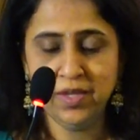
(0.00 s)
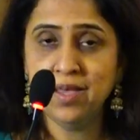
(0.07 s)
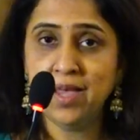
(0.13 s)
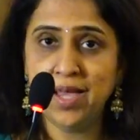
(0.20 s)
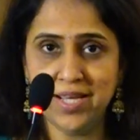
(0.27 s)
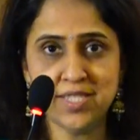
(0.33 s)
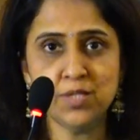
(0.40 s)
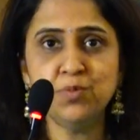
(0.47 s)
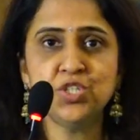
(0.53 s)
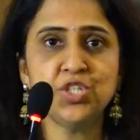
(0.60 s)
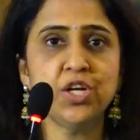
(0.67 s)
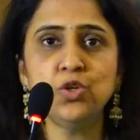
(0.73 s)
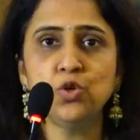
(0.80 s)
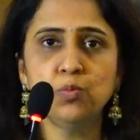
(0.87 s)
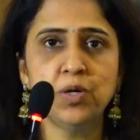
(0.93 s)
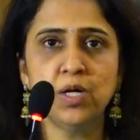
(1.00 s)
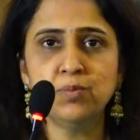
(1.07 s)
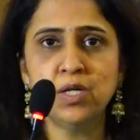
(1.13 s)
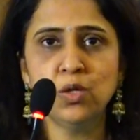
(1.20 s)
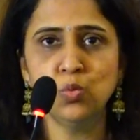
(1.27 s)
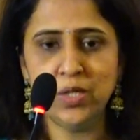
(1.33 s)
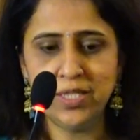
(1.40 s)
As Michelle
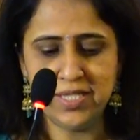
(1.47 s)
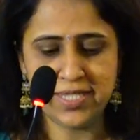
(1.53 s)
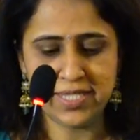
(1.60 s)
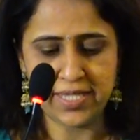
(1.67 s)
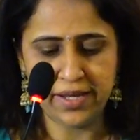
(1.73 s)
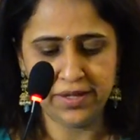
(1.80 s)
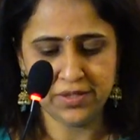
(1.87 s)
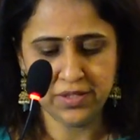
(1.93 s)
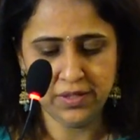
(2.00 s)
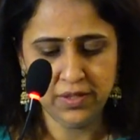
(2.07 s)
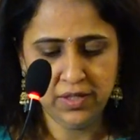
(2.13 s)
Obama once said,